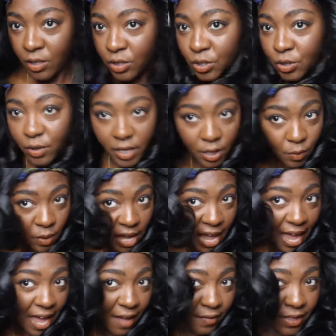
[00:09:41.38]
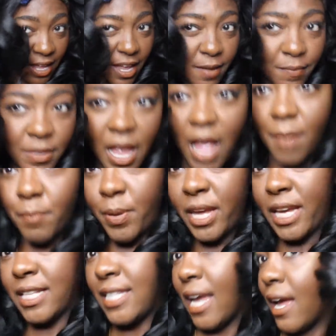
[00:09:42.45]
So here we have them not
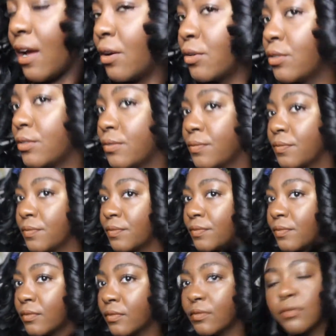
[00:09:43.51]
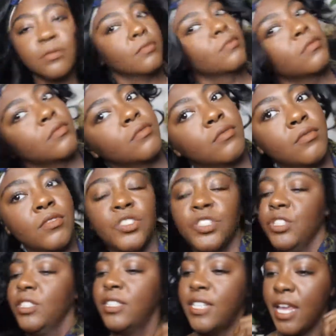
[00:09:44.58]
picked out.
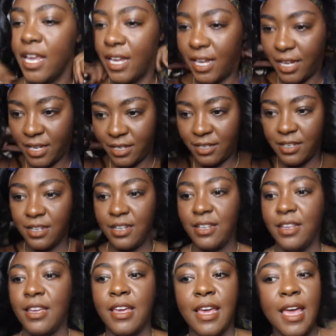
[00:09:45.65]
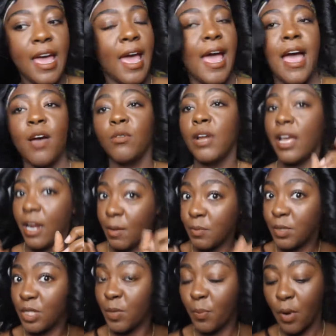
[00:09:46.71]
Just taken out and I'm
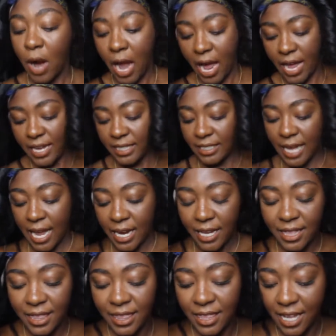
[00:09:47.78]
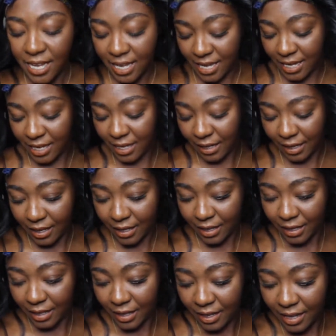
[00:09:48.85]
surprised. I didn't think
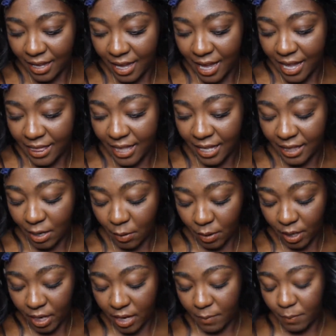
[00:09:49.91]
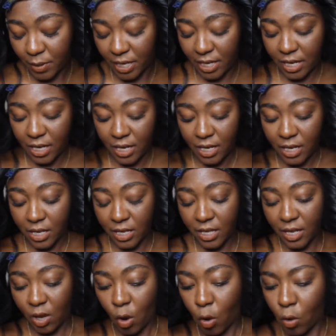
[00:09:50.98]
that they were gonna be
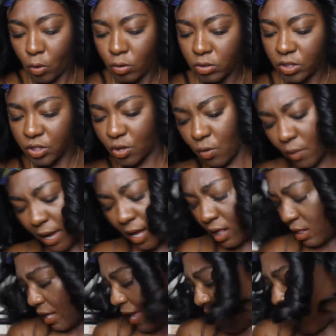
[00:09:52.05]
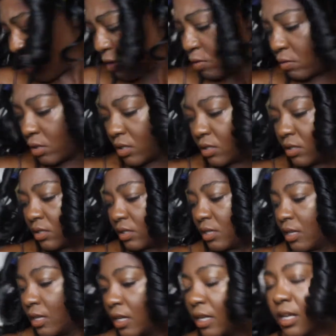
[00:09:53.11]
a hold so well. Ow.
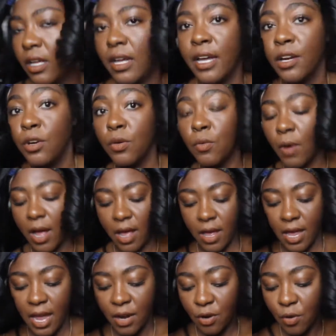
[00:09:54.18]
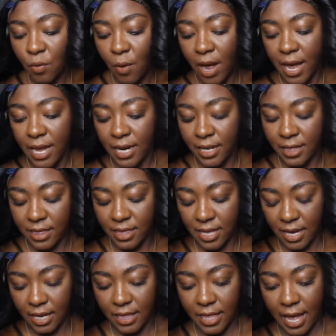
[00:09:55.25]
I don't know why. I don't know why I didn't
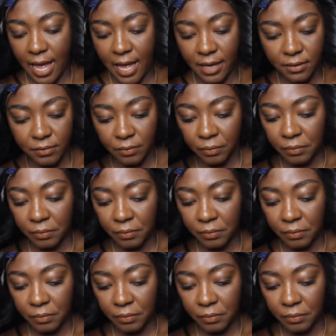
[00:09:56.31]
think that.